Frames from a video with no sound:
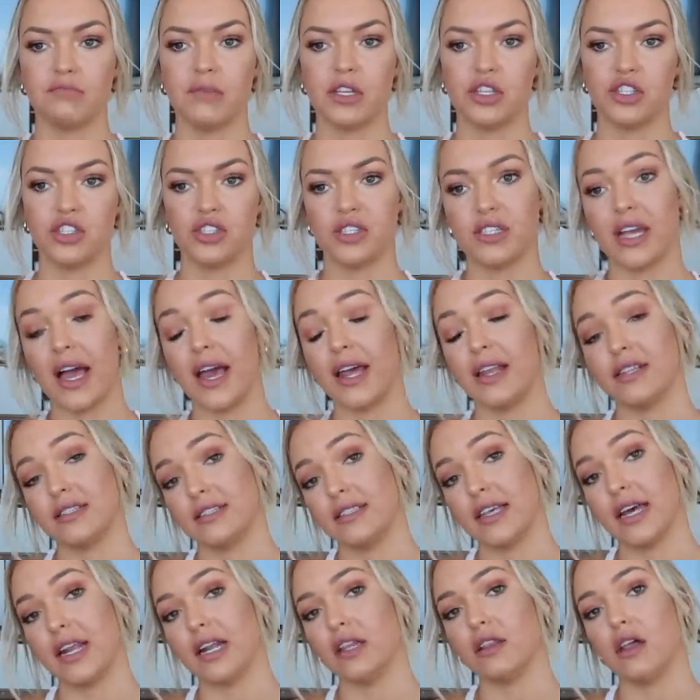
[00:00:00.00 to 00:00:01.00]
Mitch had
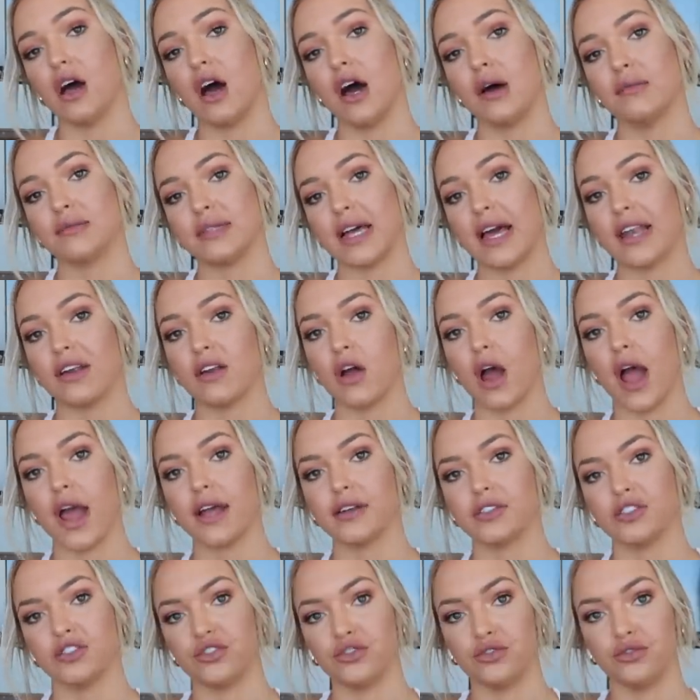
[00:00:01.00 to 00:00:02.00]
set alarms at
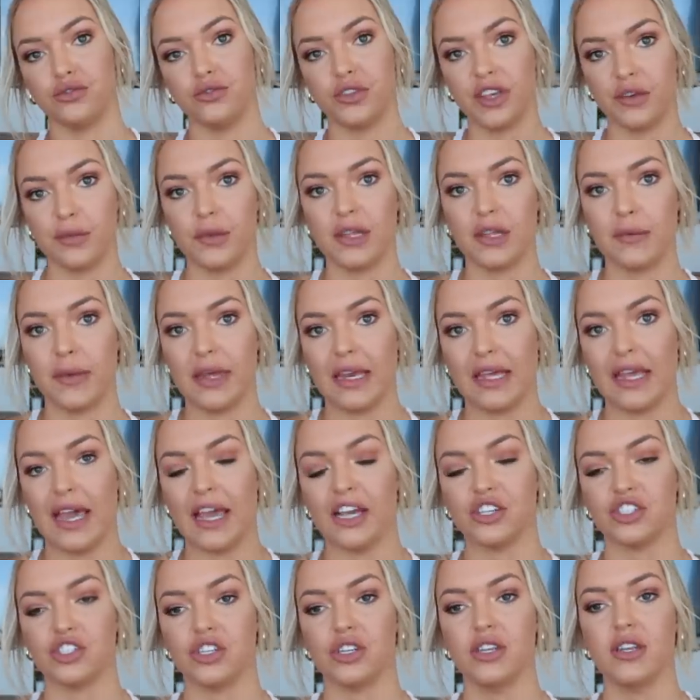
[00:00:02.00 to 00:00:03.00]
night to give me the
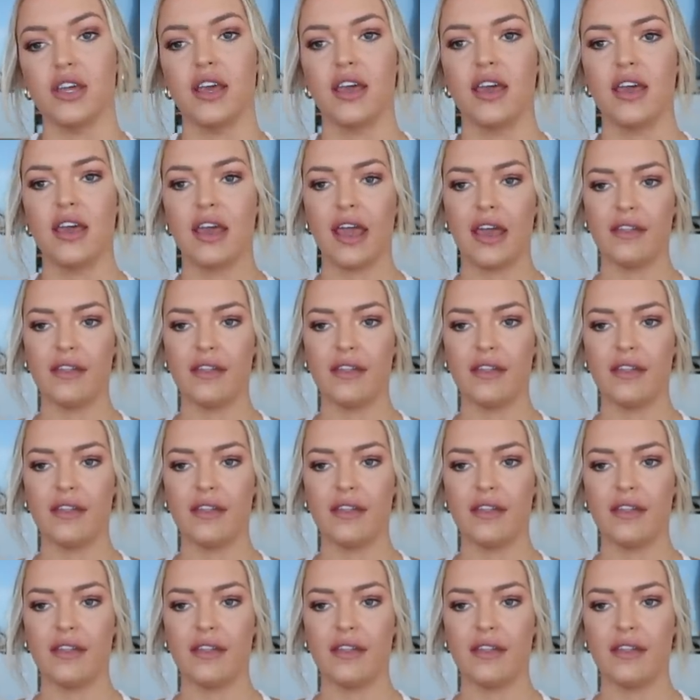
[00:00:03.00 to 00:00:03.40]
medication.